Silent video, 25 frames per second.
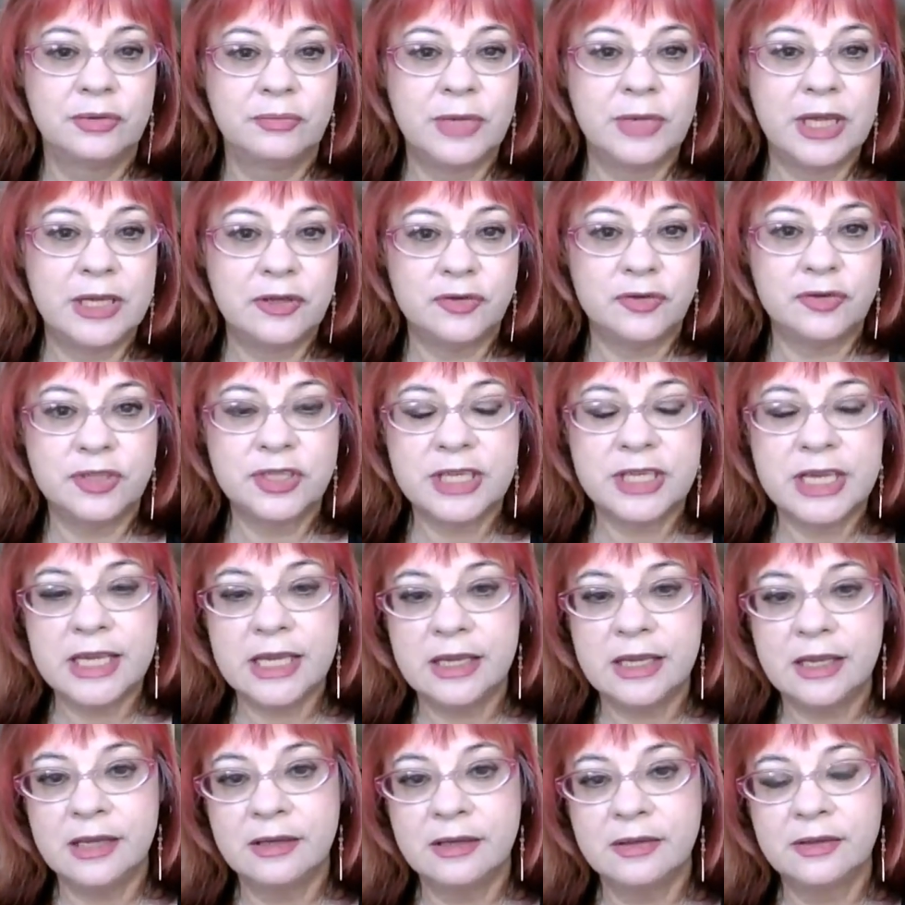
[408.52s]
make you
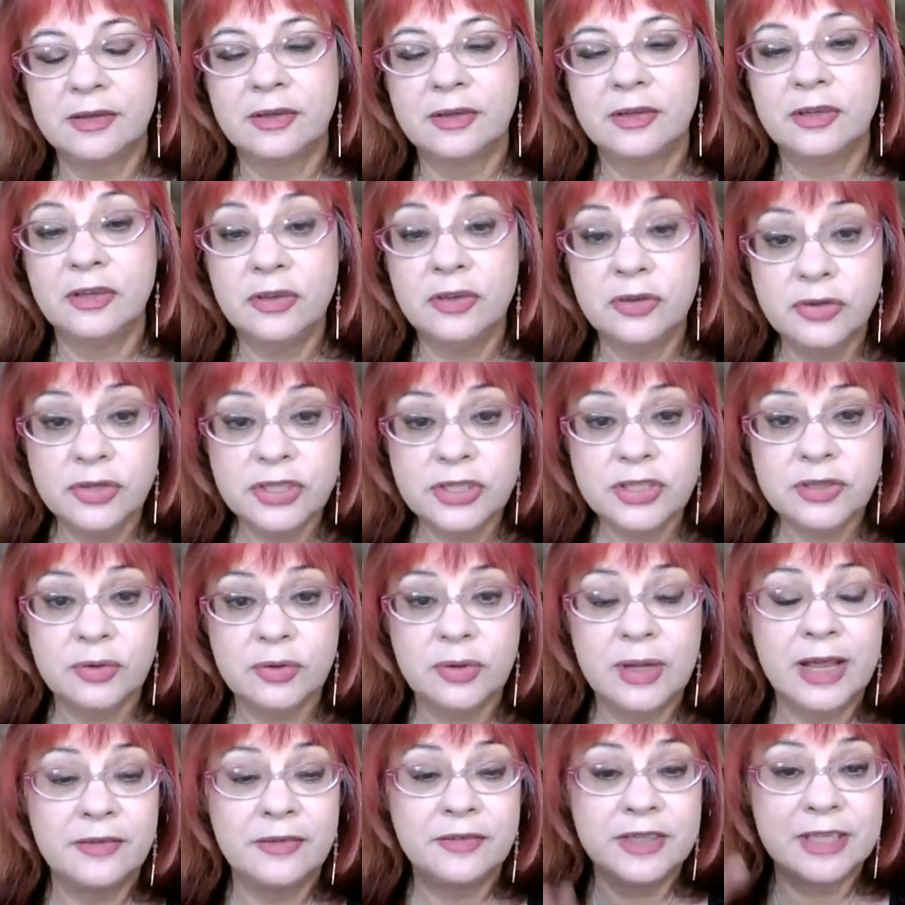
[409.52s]
ski. You
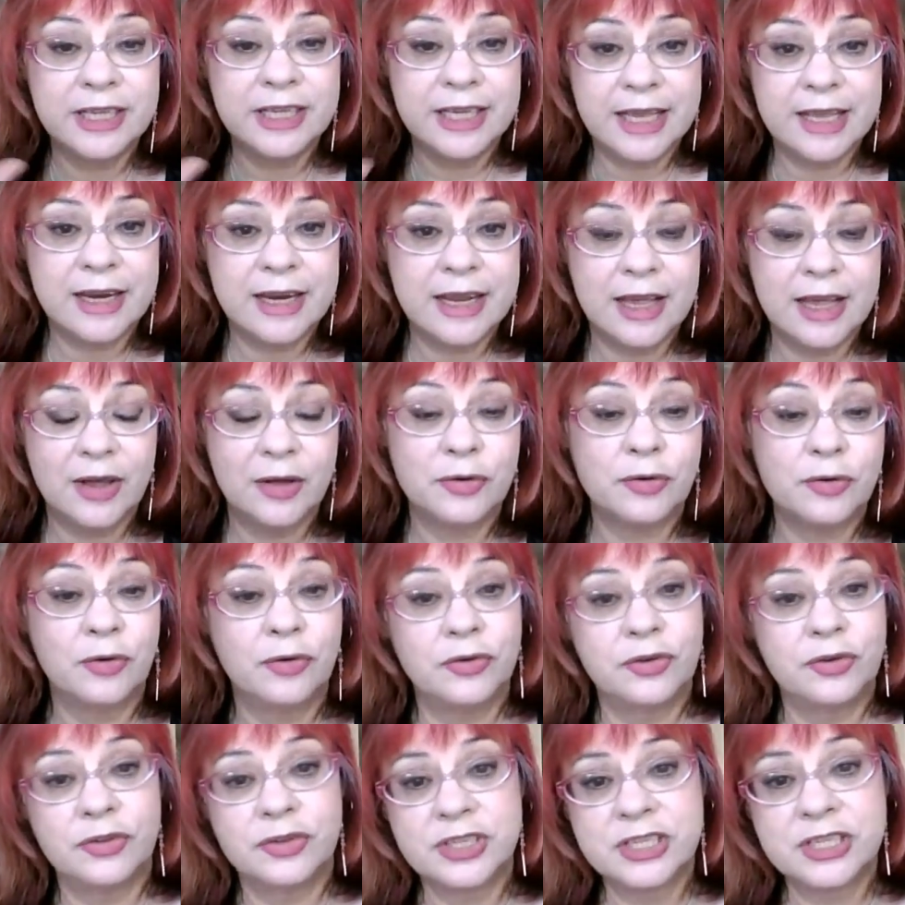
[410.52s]
still have to get out
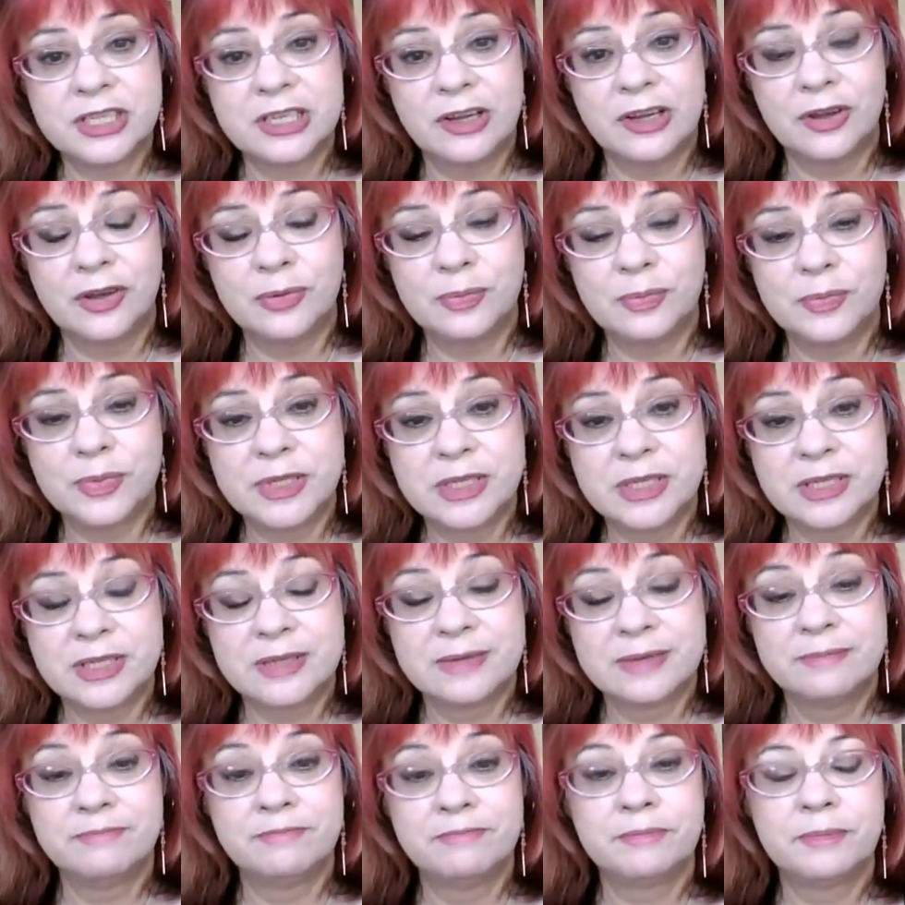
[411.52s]
onto the
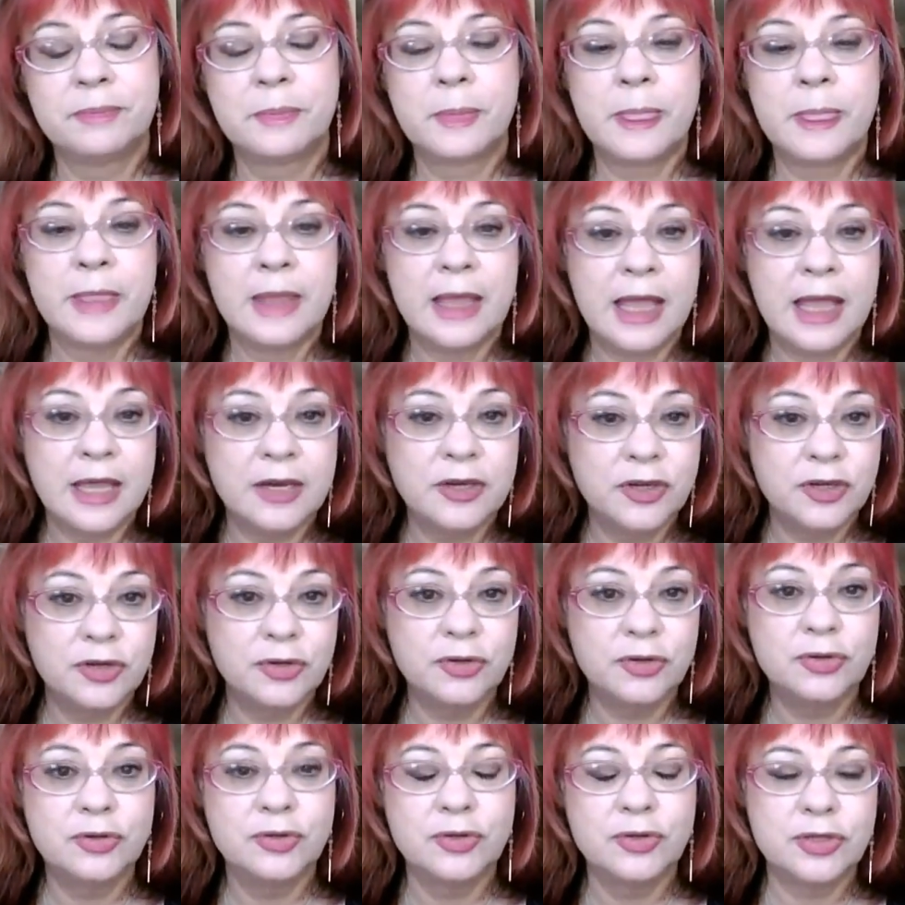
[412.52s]
slopes and
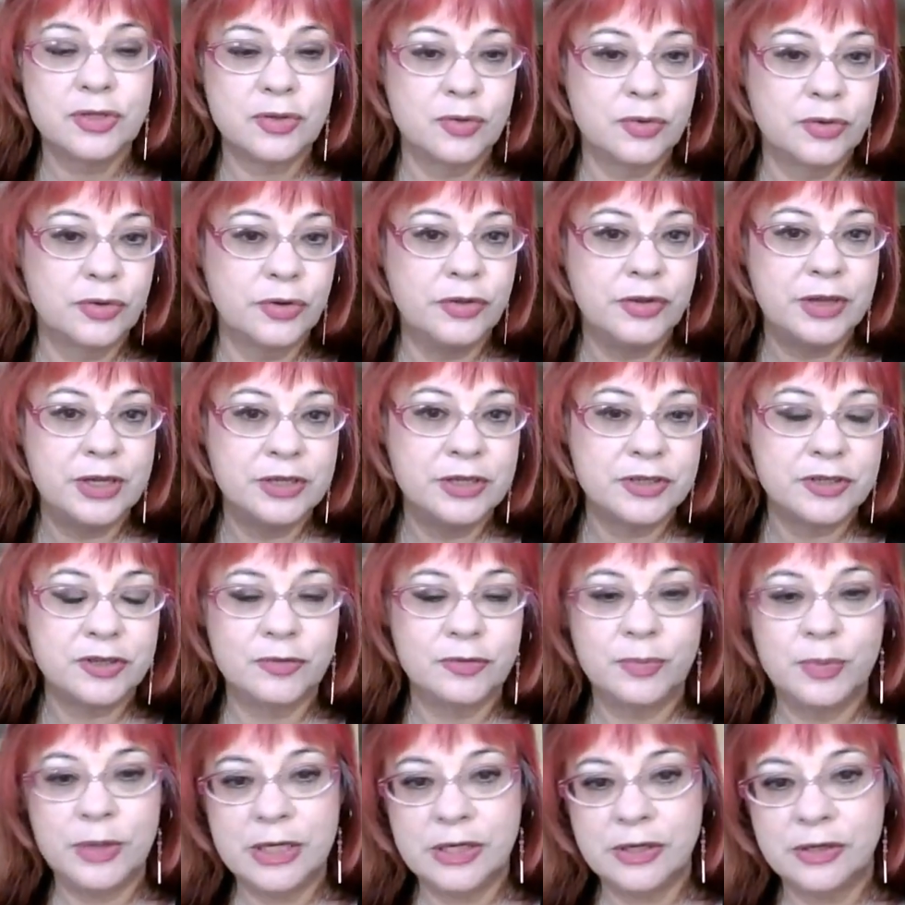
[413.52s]
use all the things
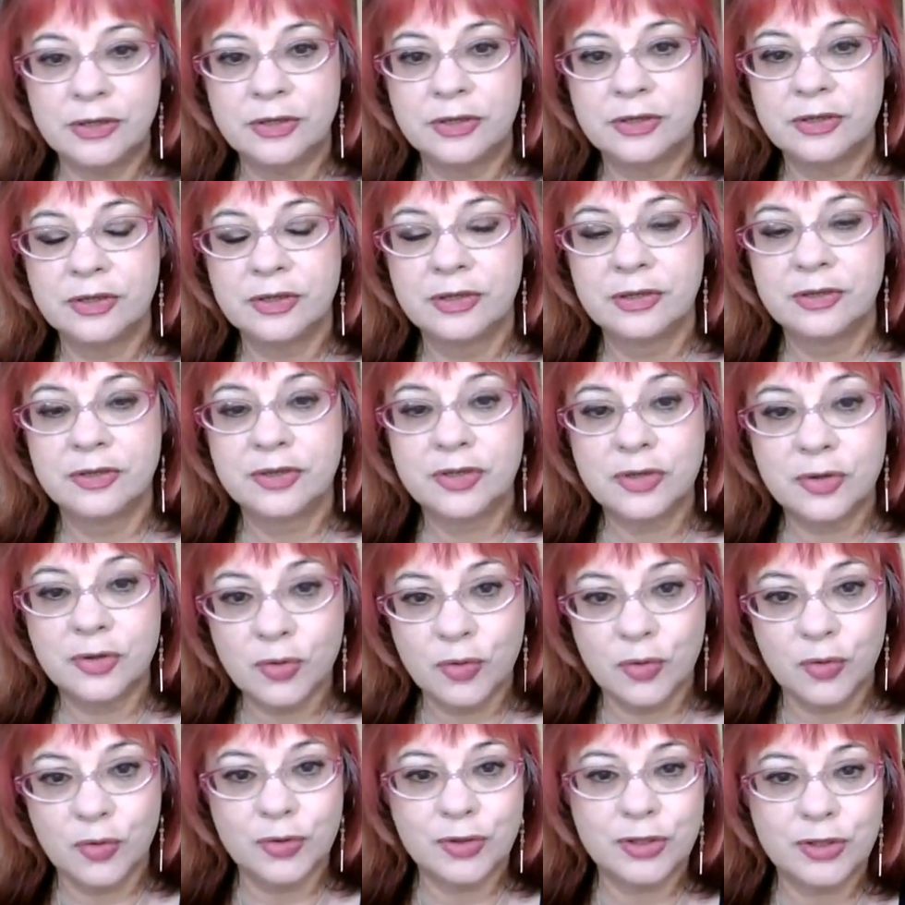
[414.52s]
you've been
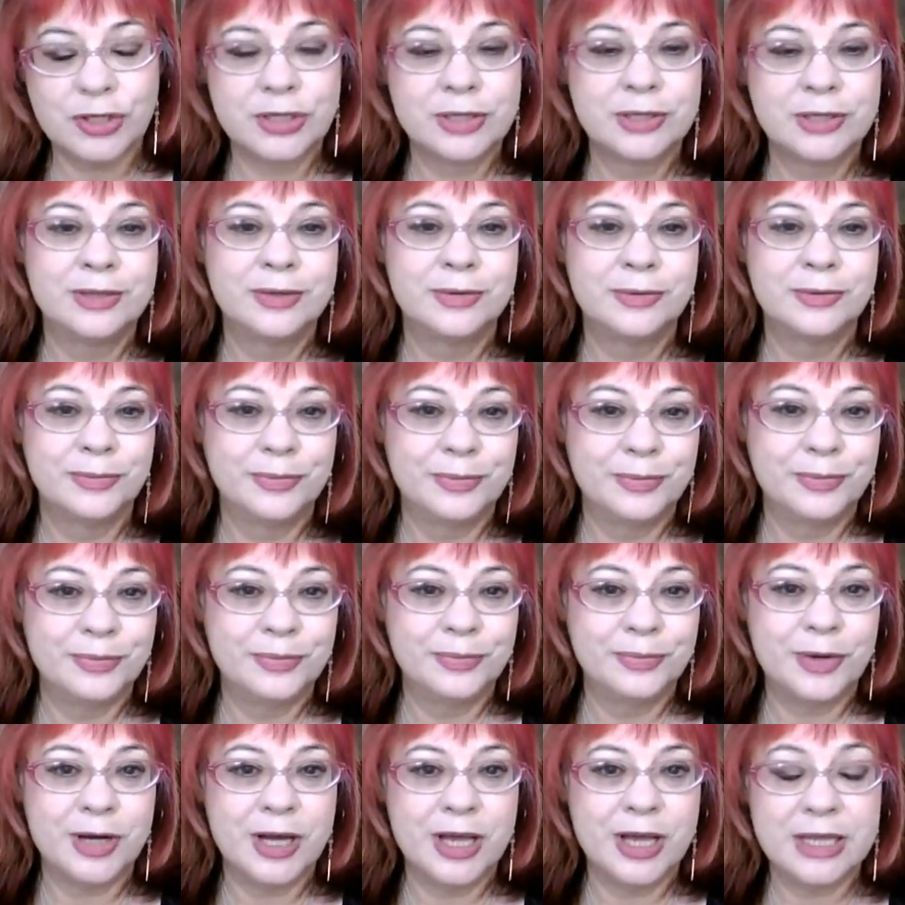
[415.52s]
taught
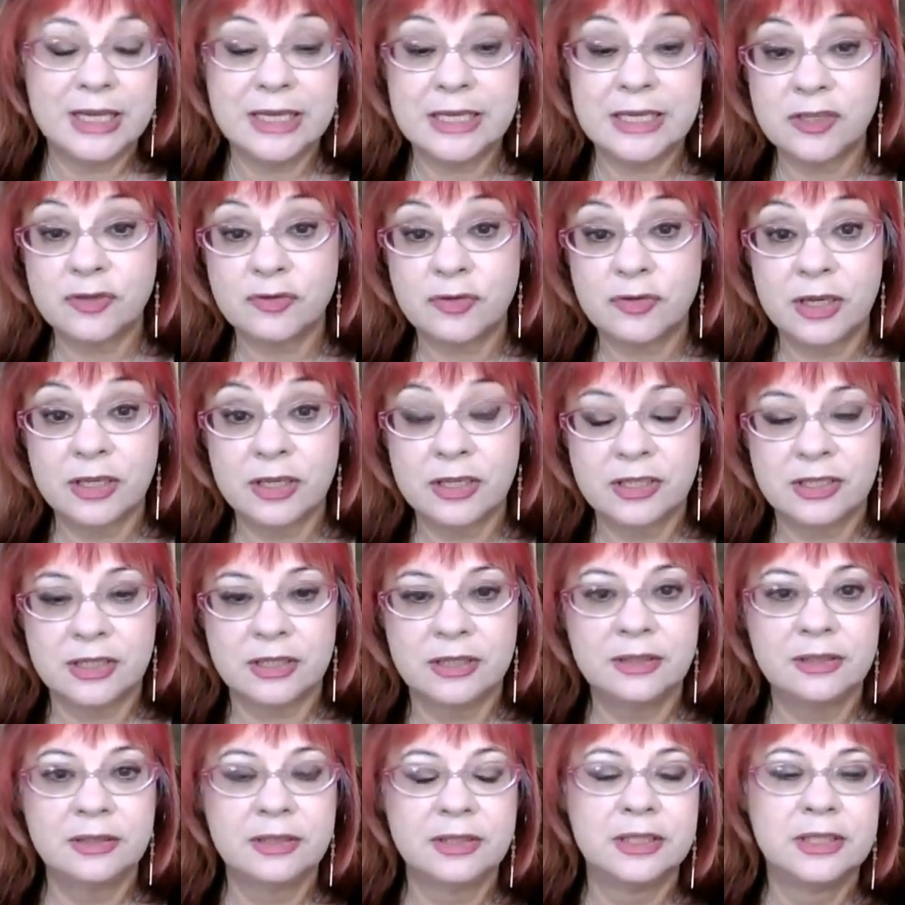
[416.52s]
by the
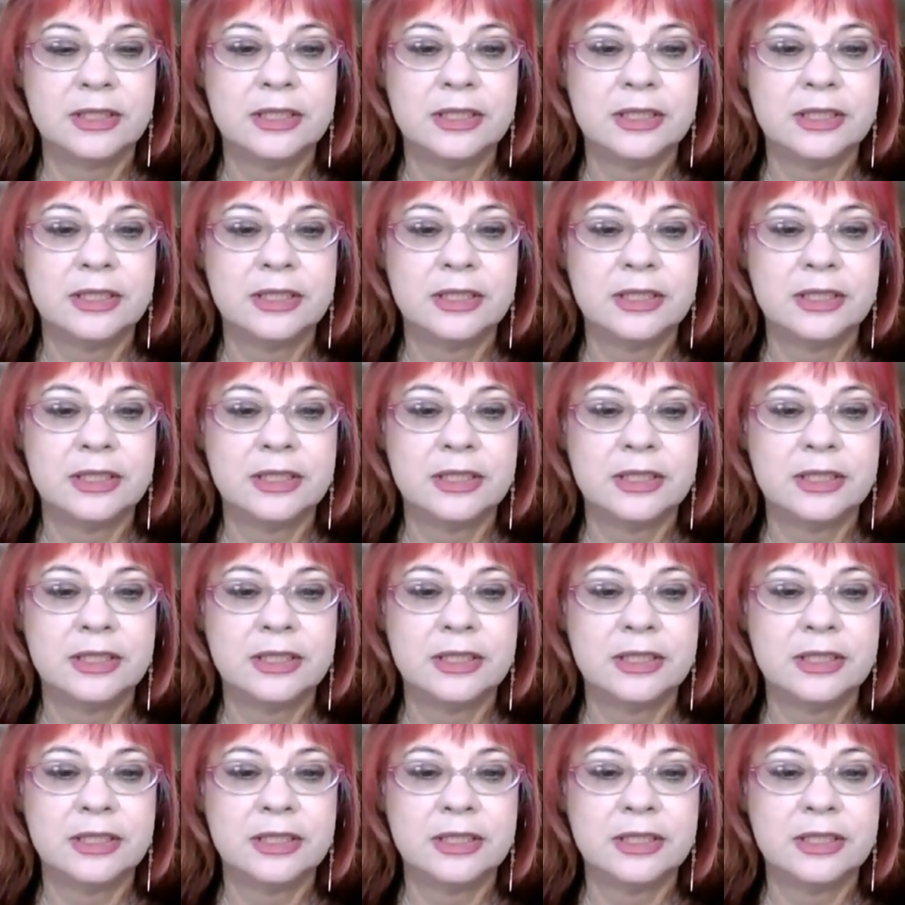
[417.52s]
instructor